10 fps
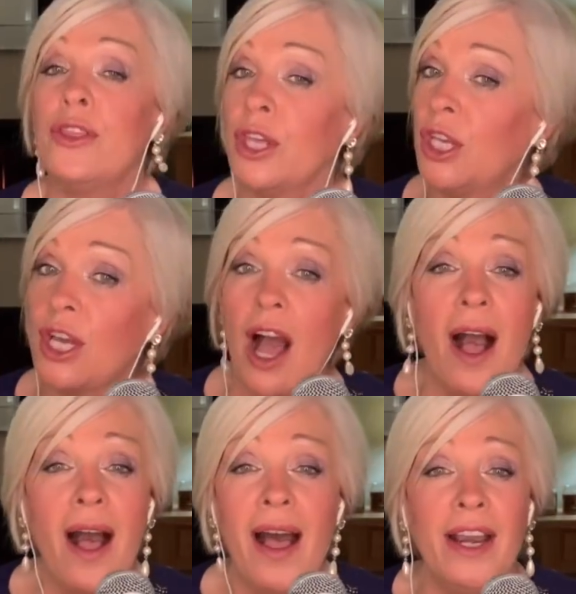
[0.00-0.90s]
the
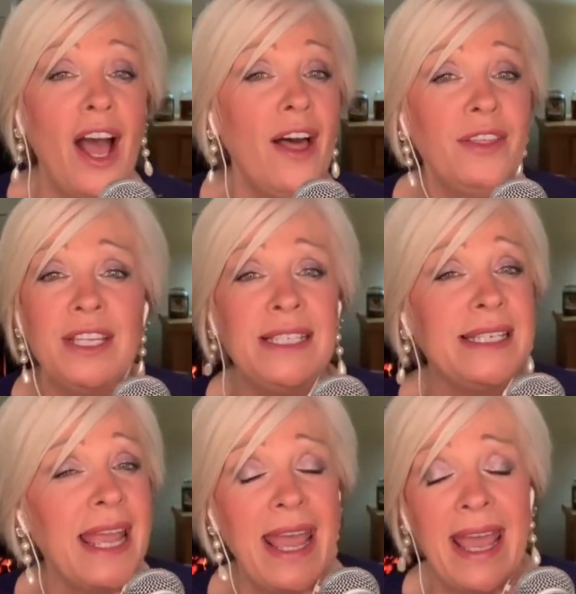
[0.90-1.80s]
God of the
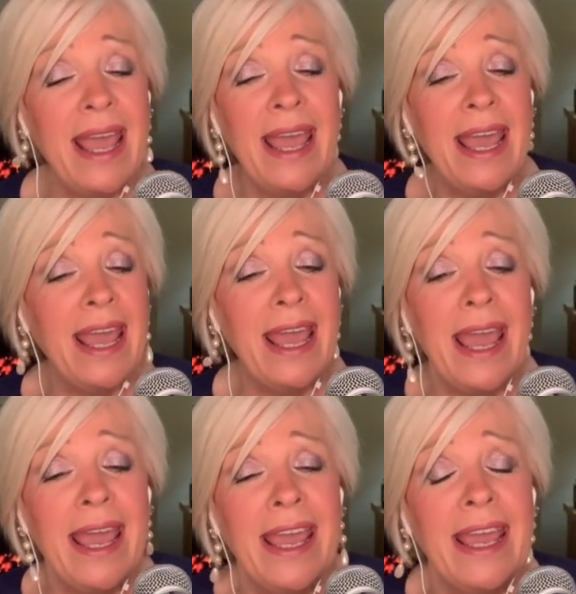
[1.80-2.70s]

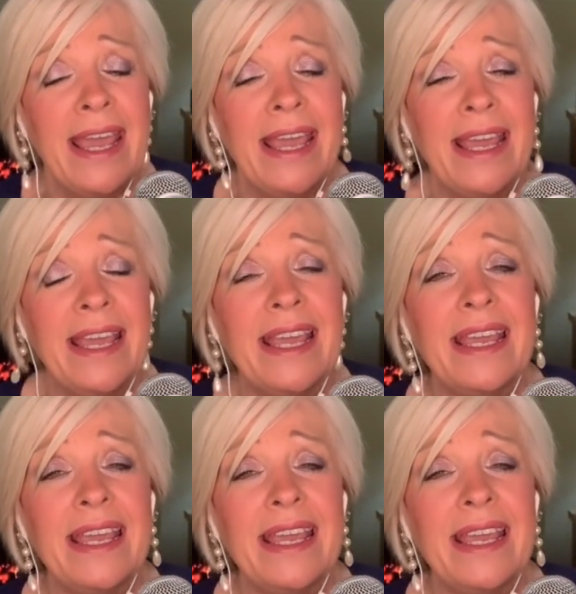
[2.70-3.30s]
day